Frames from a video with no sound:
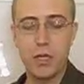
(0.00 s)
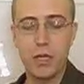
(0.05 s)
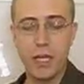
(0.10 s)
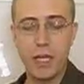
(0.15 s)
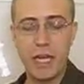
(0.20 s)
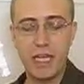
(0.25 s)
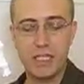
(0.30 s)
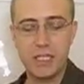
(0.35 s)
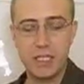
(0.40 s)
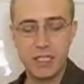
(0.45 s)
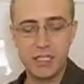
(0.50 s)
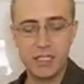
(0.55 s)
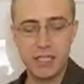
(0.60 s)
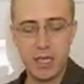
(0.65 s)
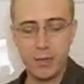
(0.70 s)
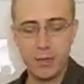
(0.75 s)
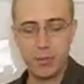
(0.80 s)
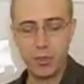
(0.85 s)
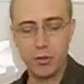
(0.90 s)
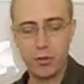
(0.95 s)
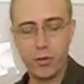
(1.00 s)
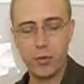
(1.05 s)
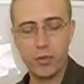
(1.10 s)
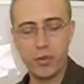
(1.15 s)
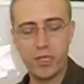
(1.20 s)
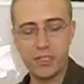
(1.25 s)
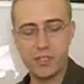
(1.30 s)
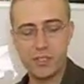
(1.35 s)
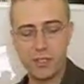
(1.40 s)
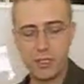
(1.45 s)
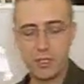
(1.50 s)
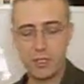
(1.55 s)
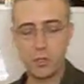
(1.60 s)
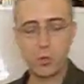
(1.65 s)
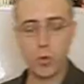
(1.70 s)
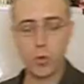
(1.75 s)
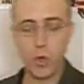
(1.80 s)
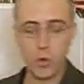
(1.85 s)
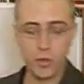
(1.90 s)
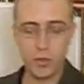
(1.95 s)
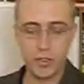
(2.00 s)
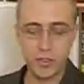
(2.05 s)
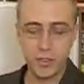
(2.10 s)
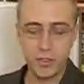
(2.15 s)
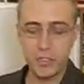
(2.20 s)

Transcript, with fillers: As an example, the reasoning, quote,